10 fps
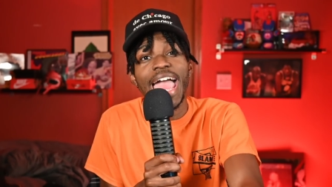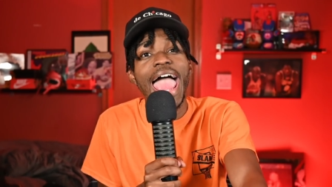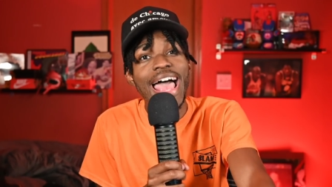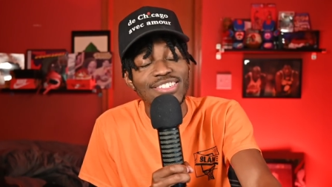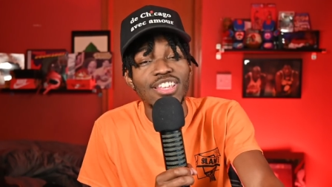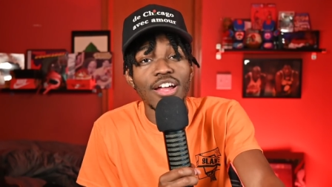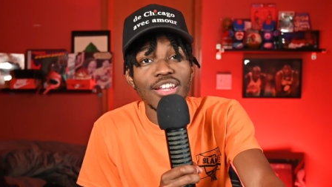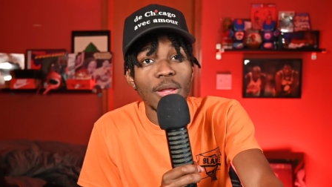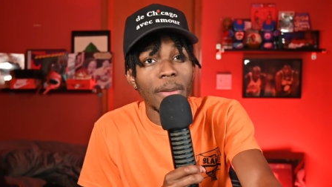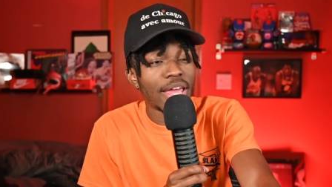has done
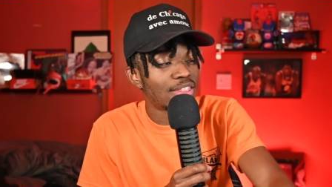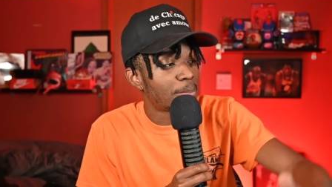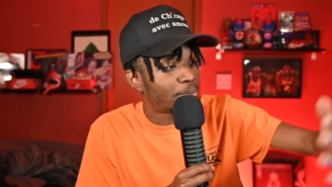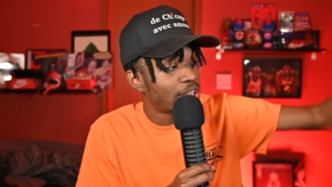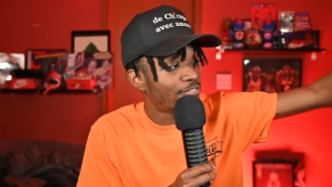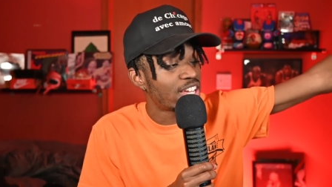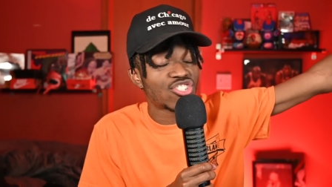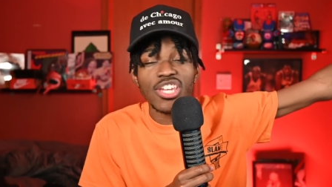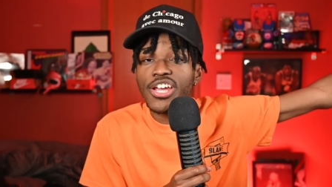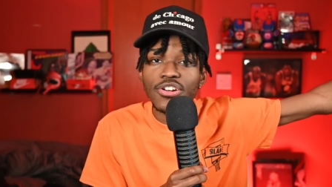in the in the
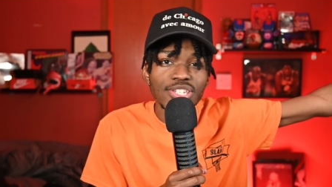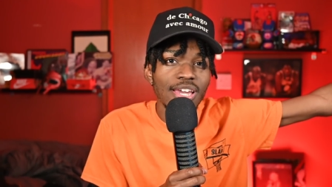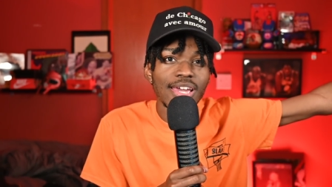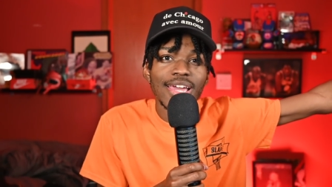previous years,